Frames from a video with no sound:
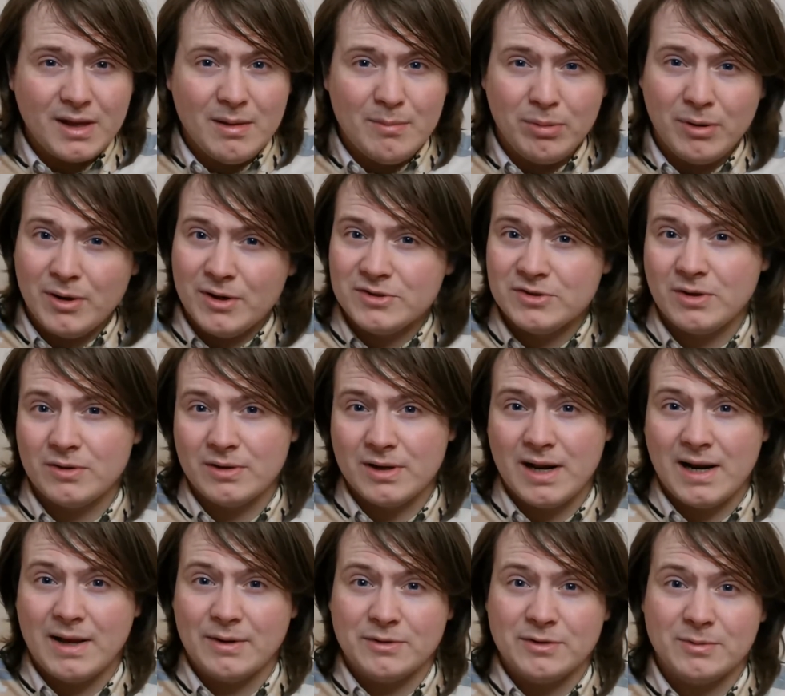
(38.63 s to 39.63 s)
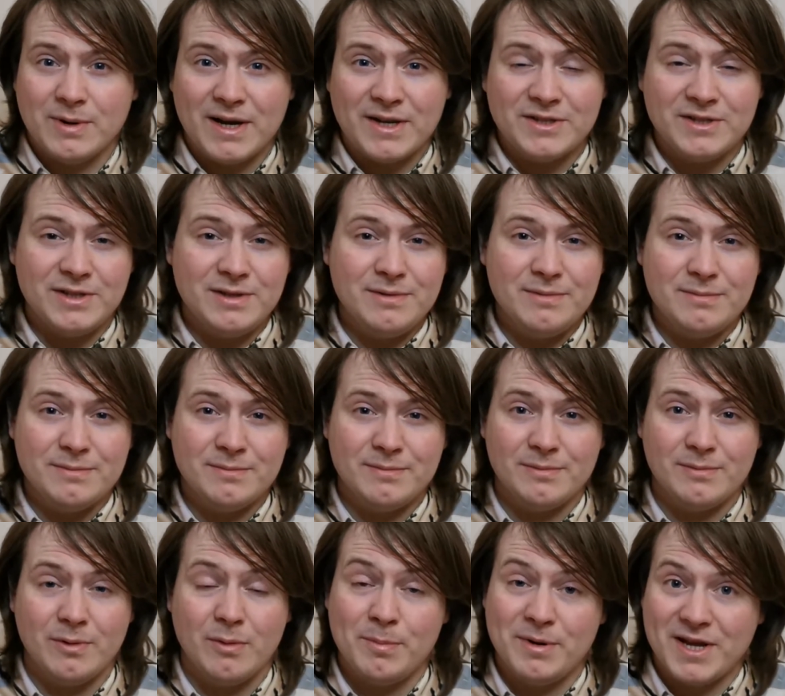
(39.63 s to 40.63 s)
Employers aren't allowed to ask you,
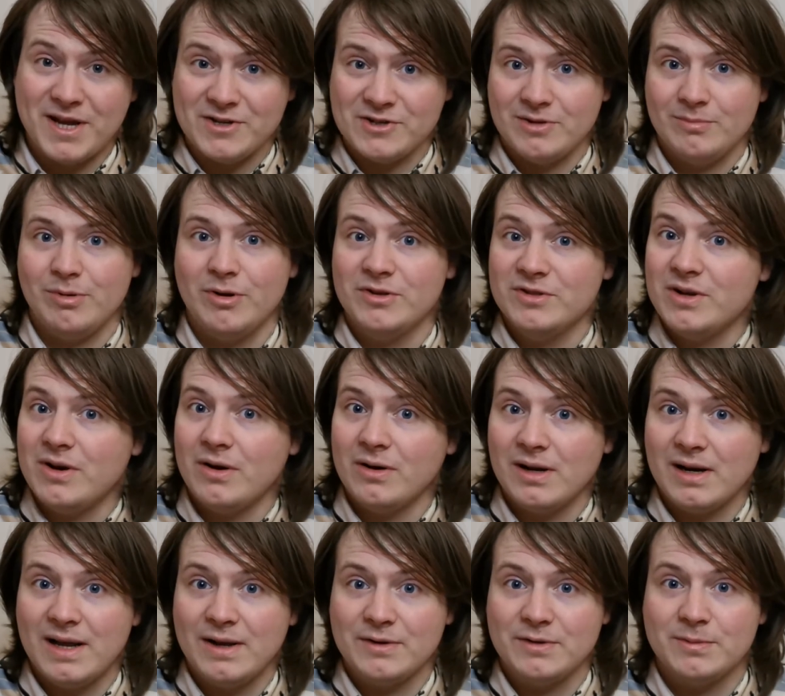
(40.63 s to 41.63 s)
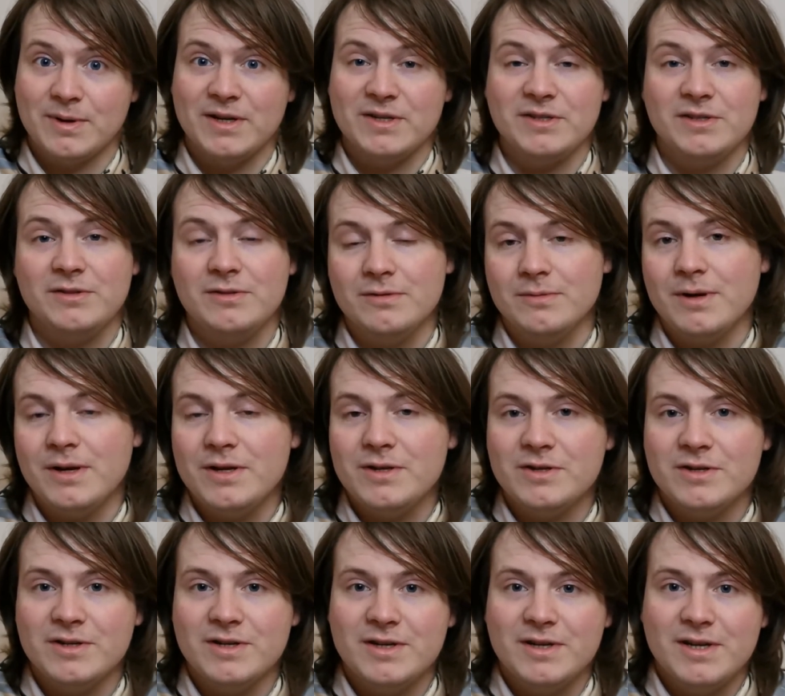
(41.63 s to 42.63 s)
or potential employers aren't allowed to ask you your
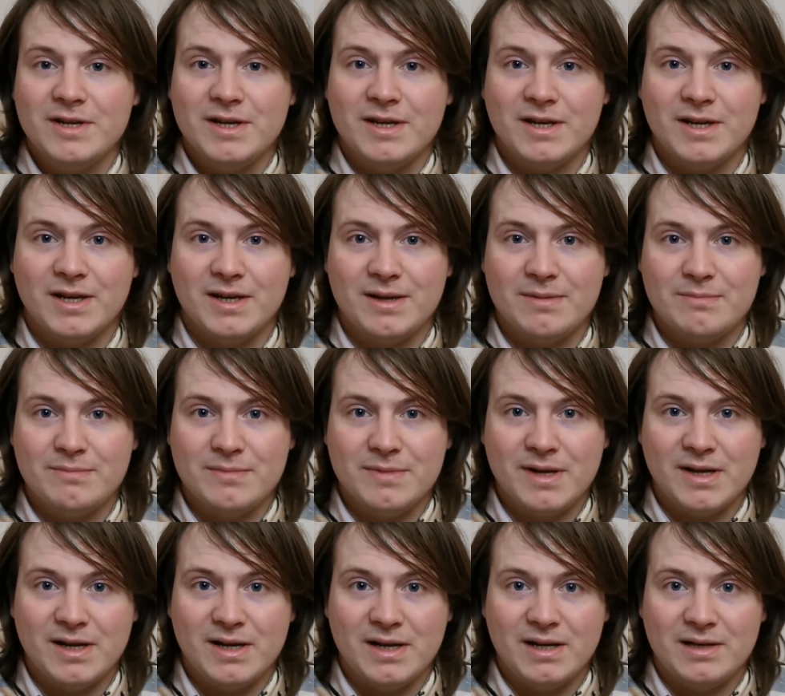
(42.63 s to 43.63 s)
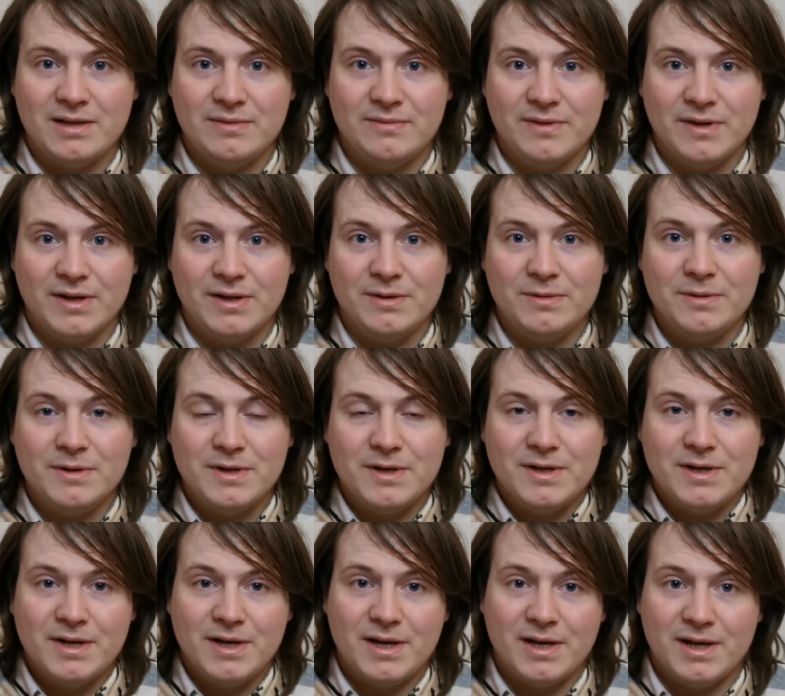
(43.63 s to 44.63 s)
age in an interview.
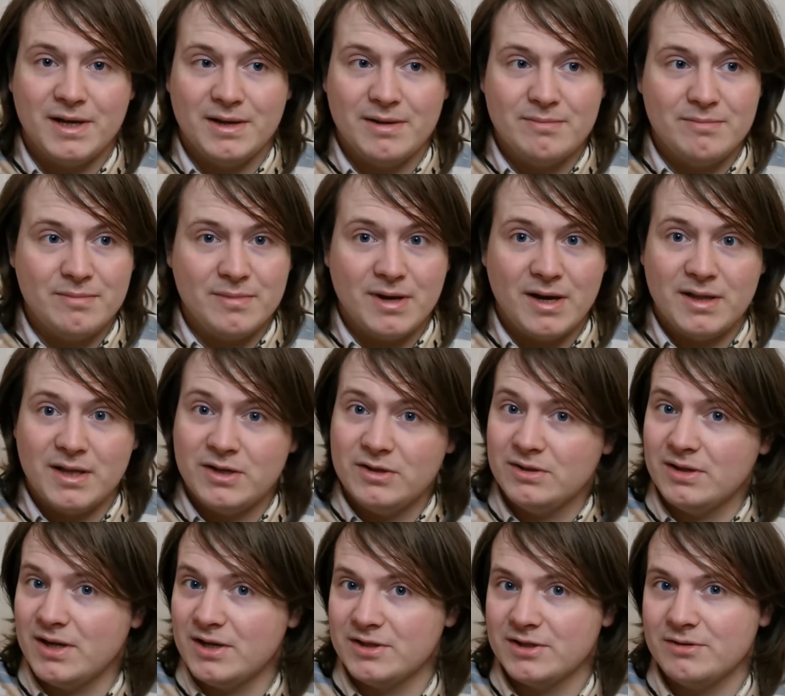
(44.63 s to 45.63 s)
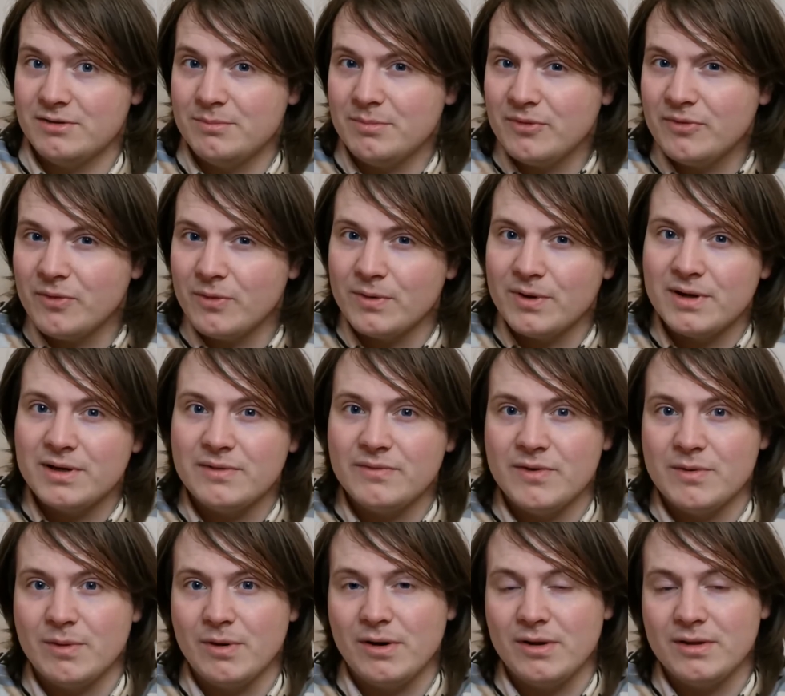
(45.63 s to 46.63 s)
And they shouldn't ask you it before an
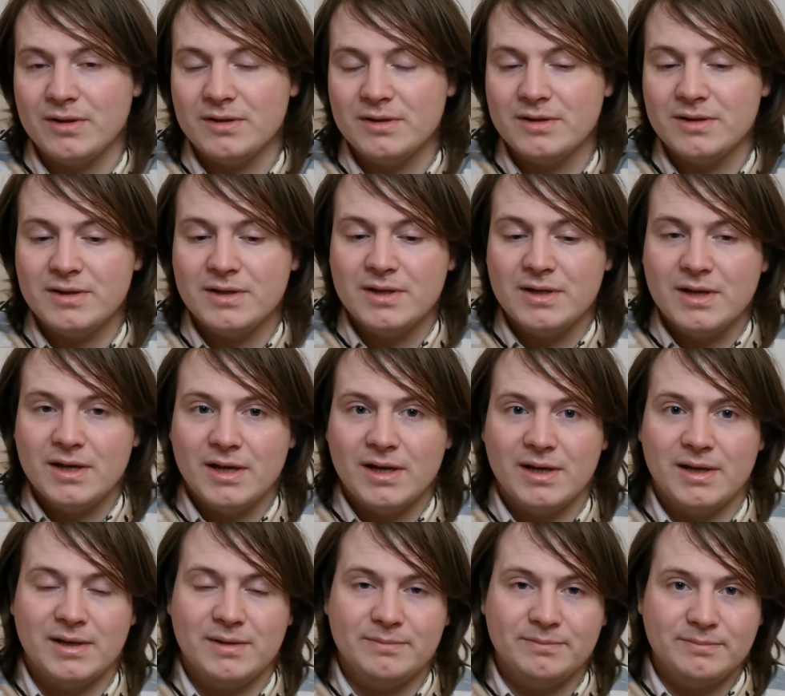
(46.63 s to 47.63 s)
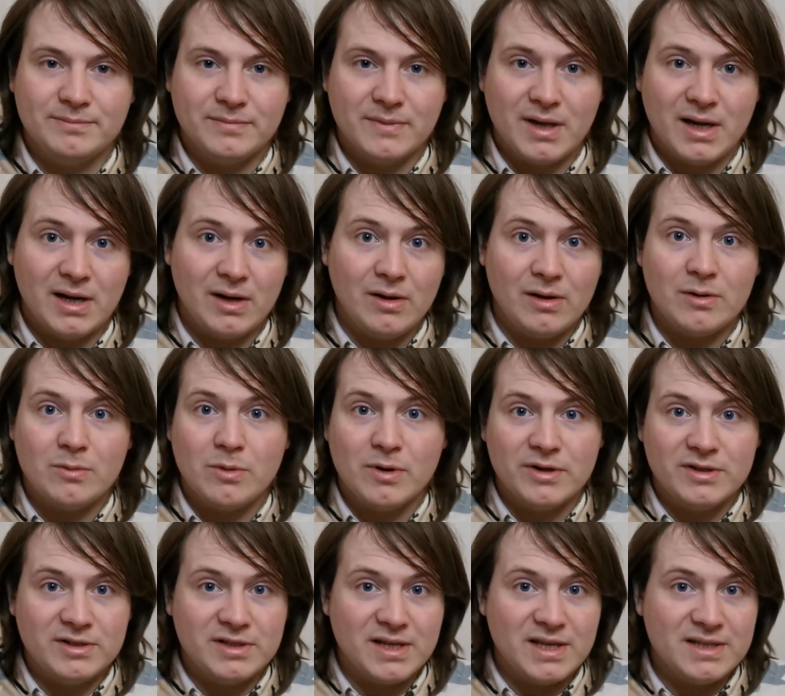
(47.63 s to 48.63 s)
interview either. And
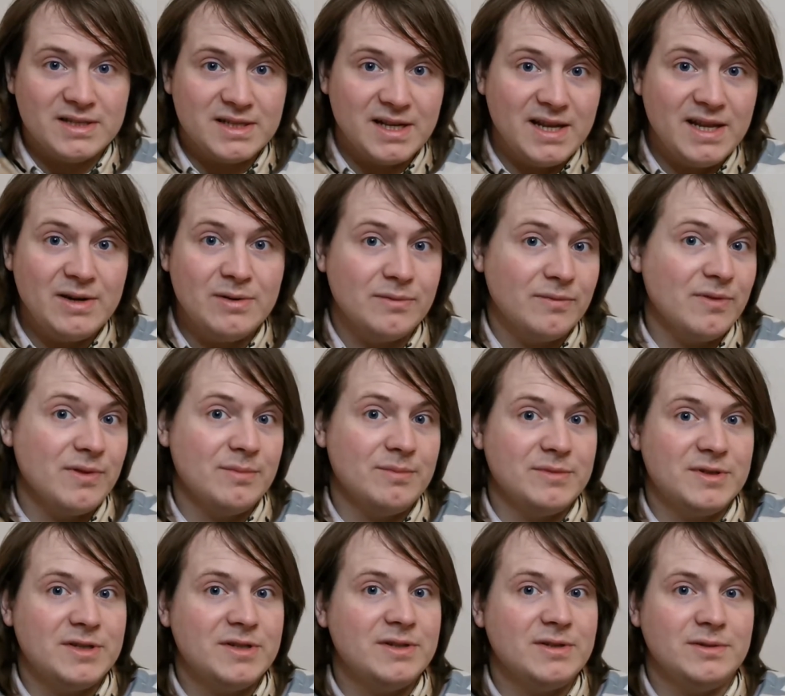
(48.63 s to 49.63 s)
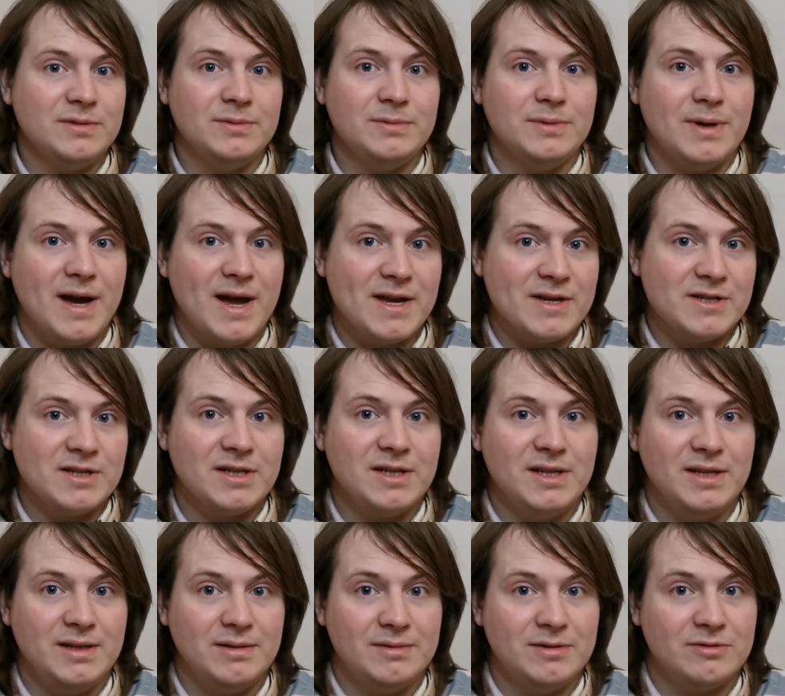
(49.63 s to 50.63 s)
likewise, it's illegal for them to
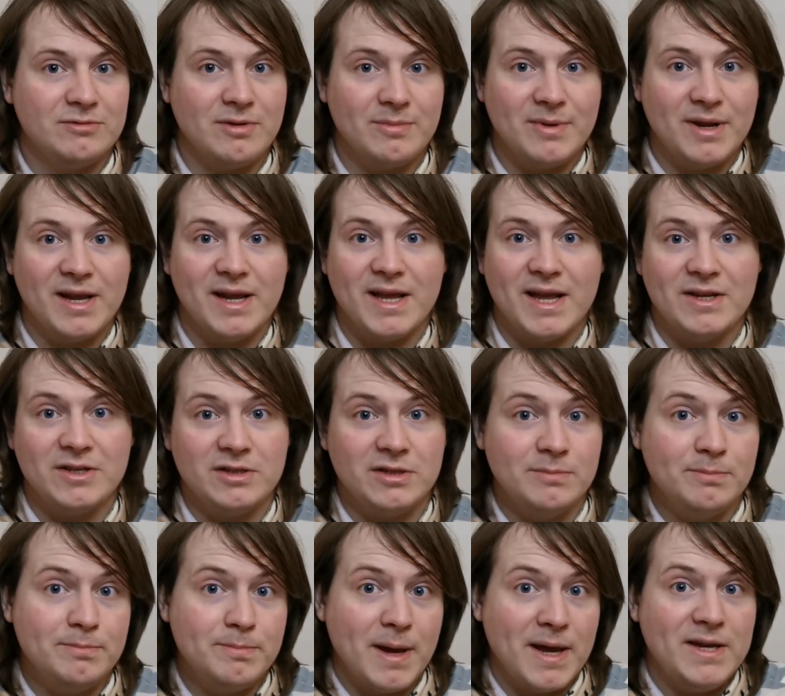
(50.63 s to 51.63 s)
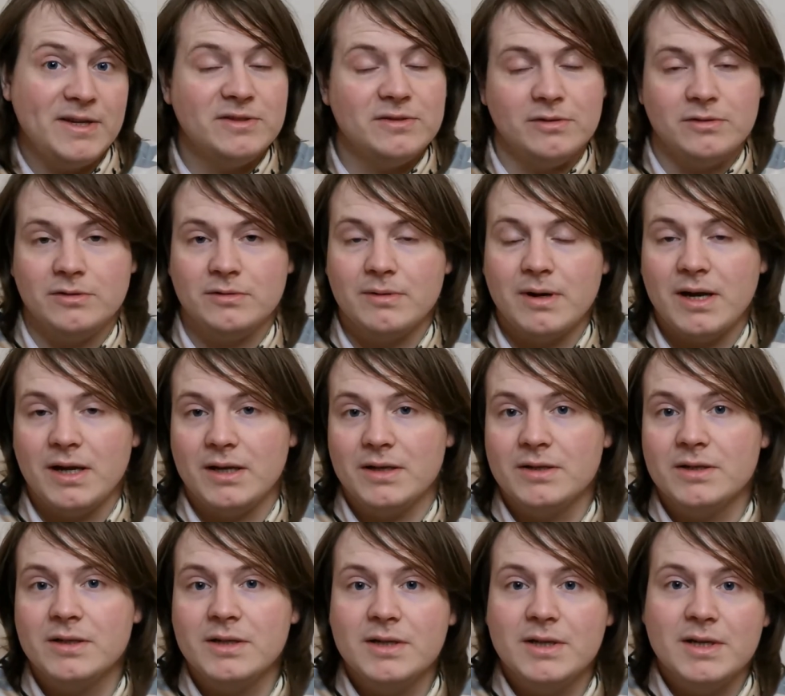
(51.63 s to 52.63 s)
actually discriminate against you based on your
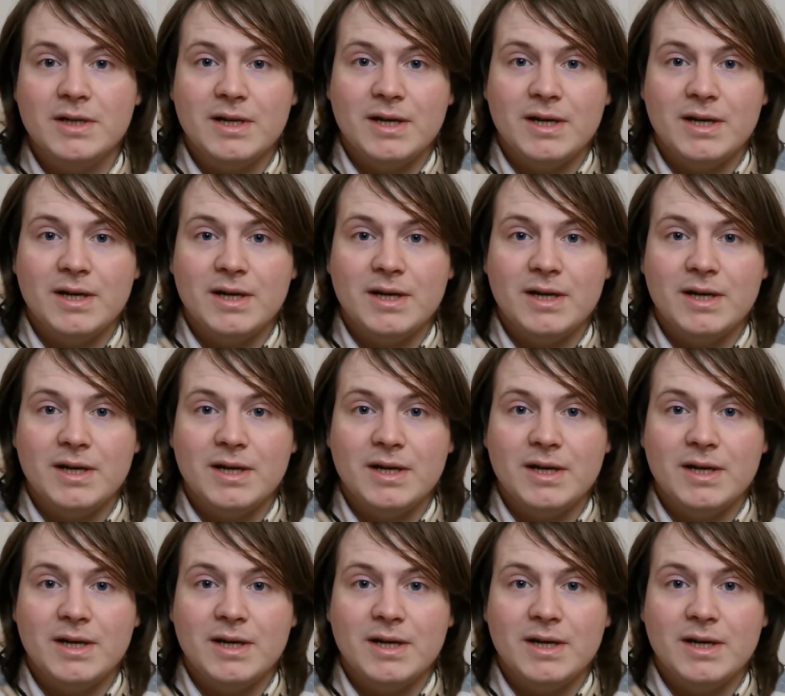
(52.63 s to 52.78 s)
age.